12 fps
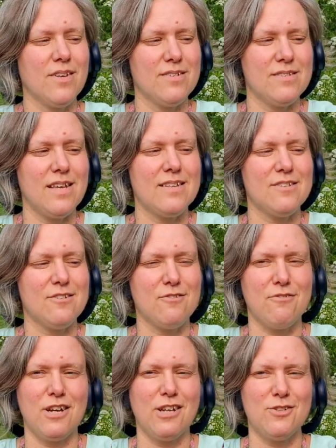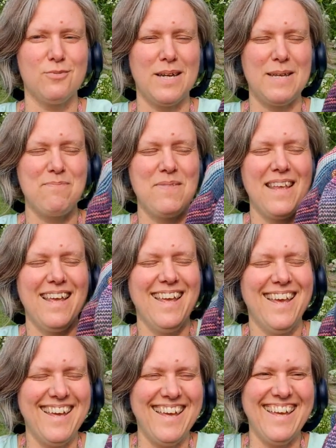because that's the correct way,
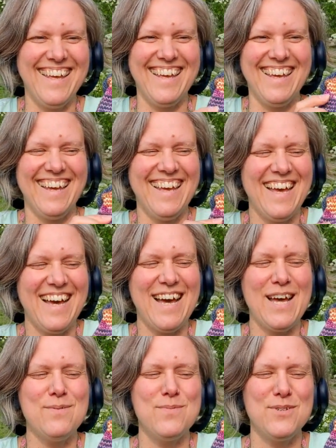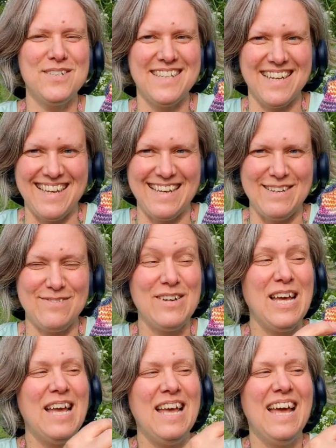I would have
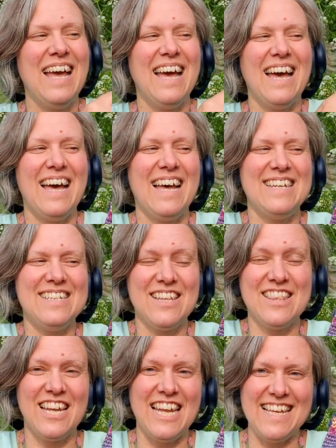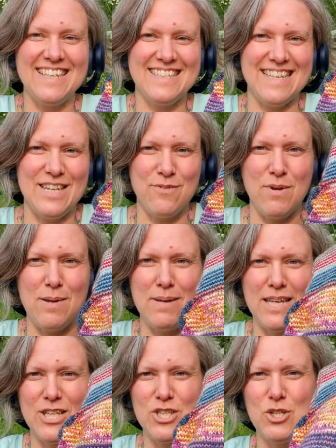done the legs in
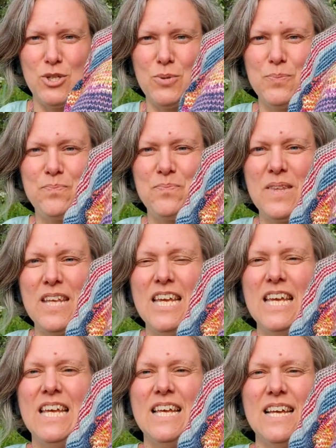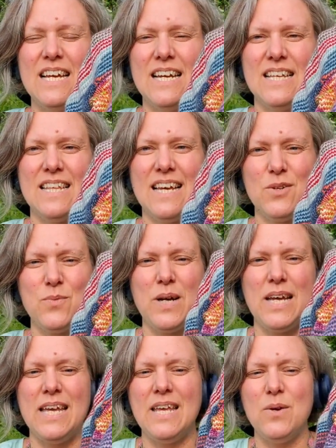ribbing too. That
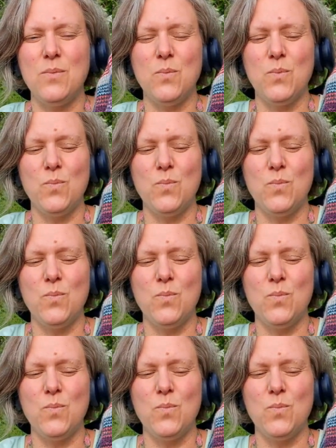way,